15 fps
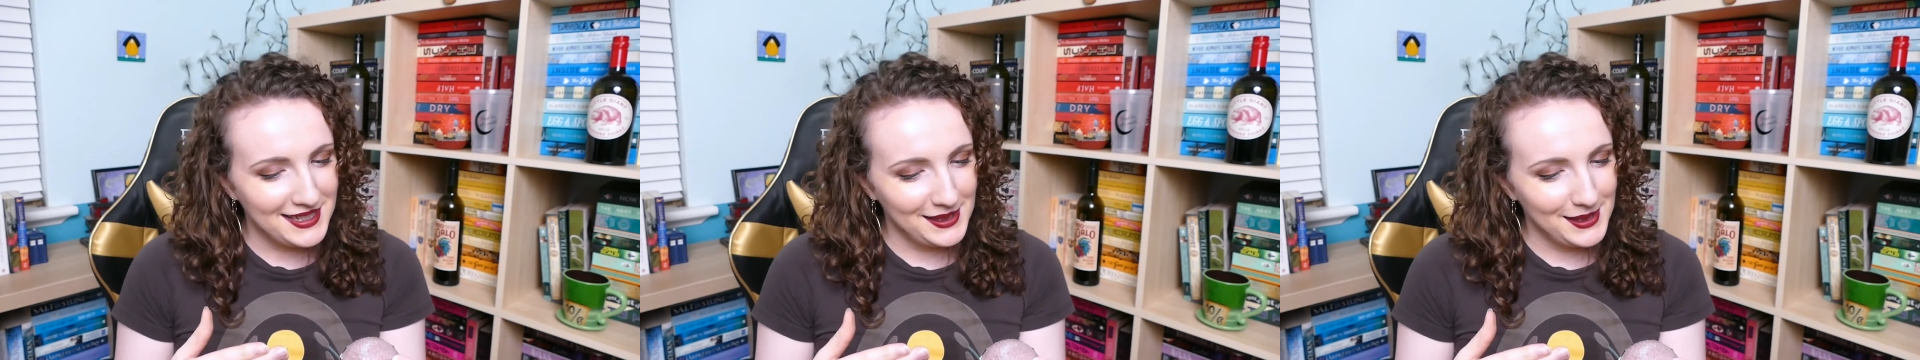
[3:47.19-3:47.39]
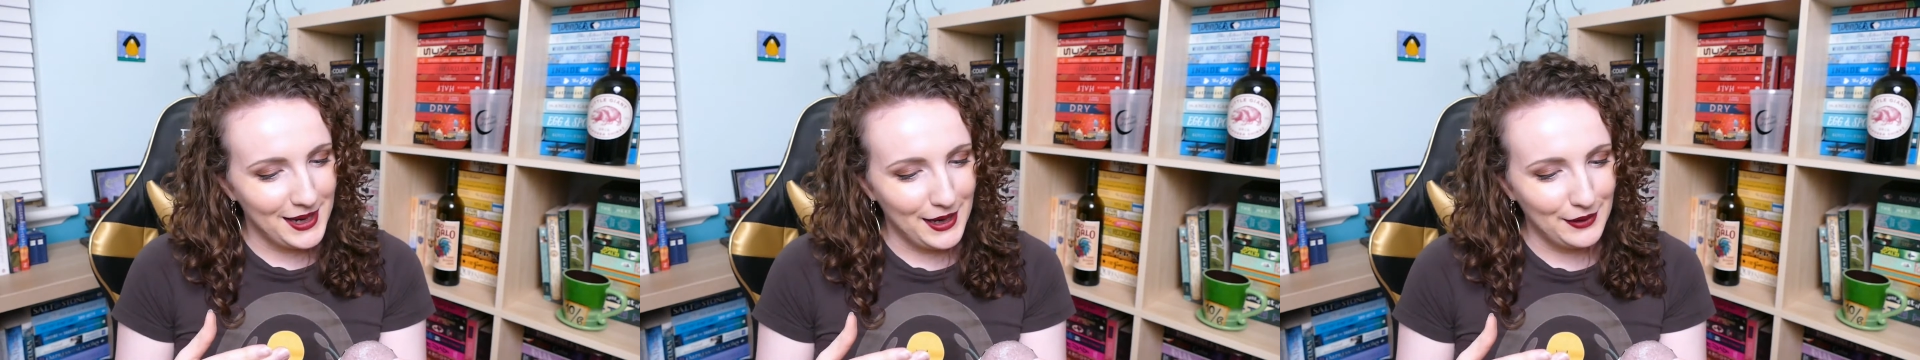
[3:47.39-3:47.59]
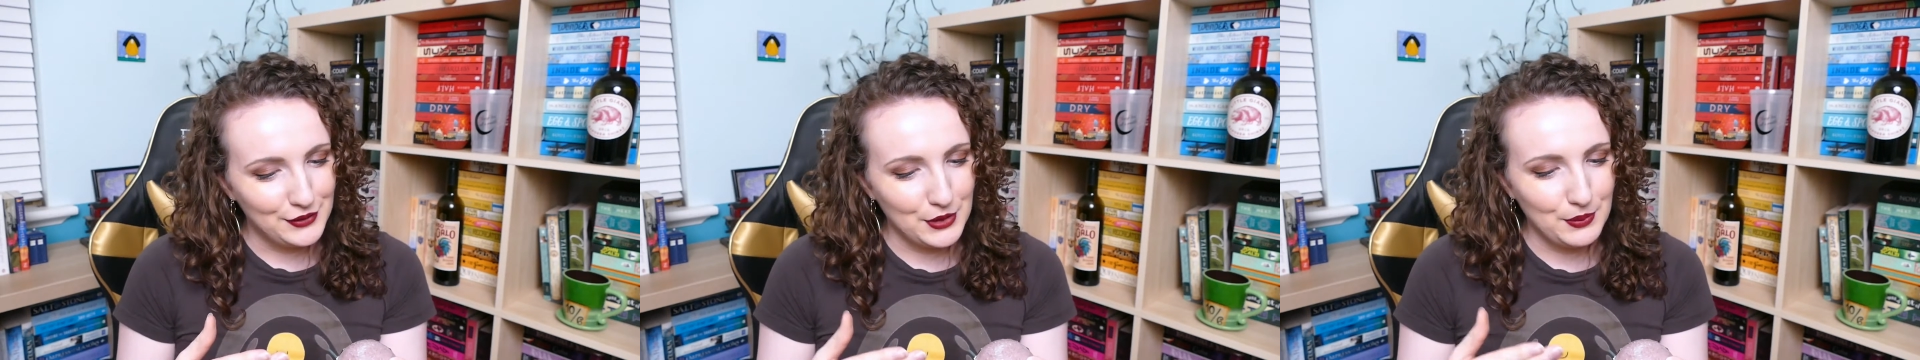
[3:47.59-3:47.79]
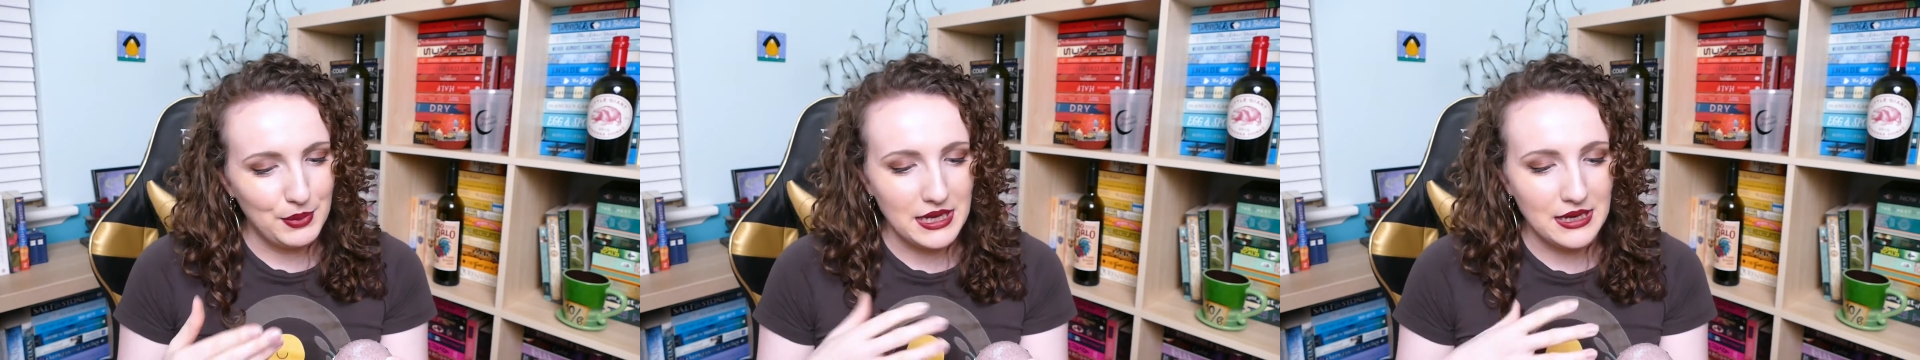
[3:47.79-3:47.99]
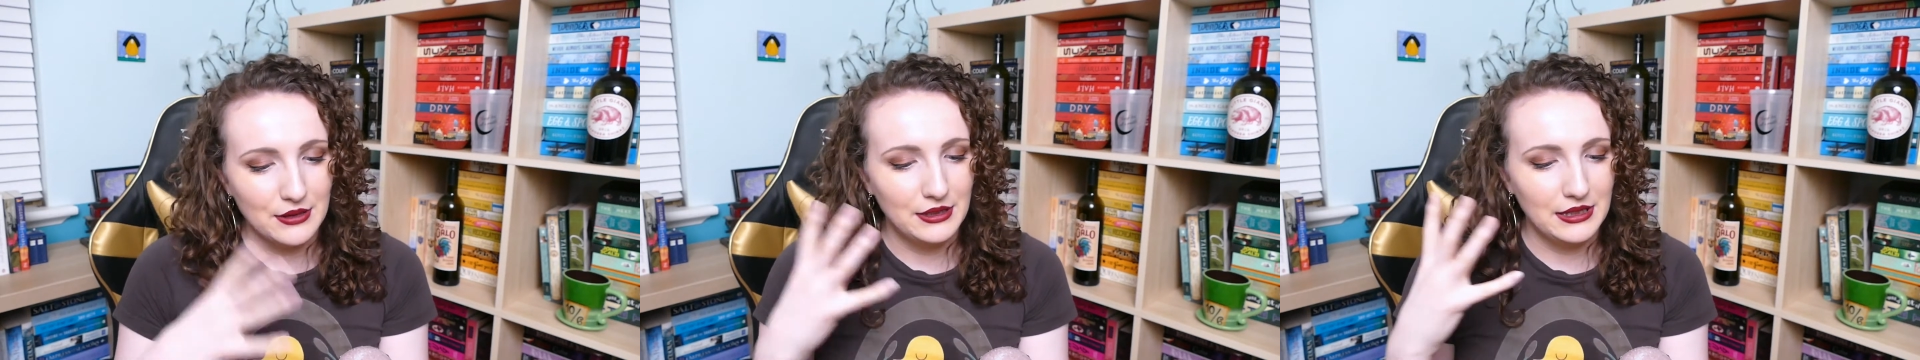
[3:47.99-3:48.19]
after
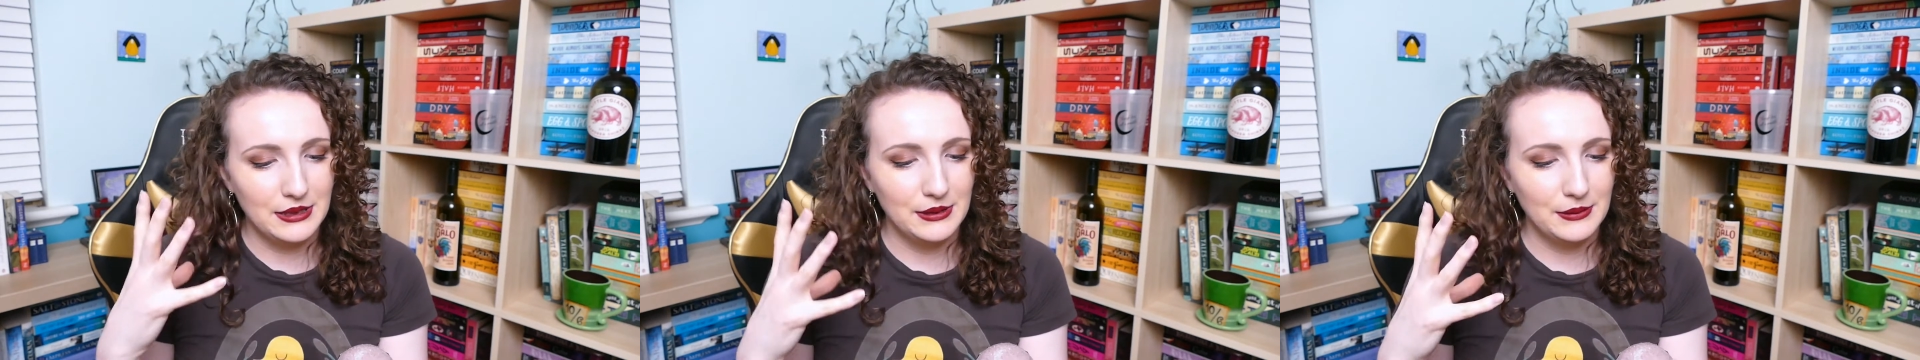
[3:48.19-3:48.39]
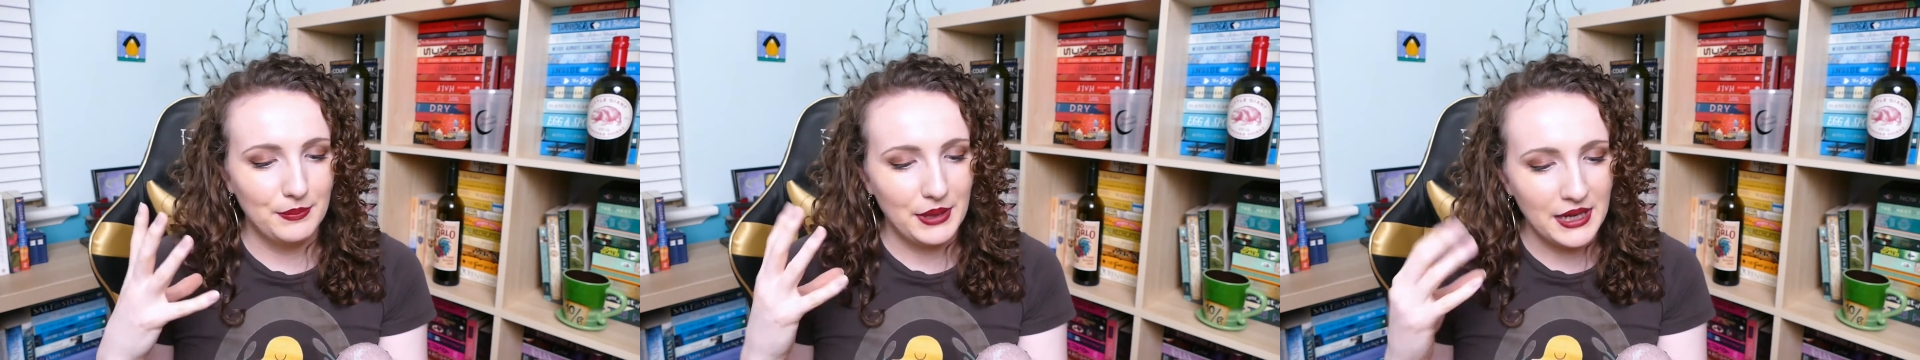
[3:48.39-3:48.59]
peony,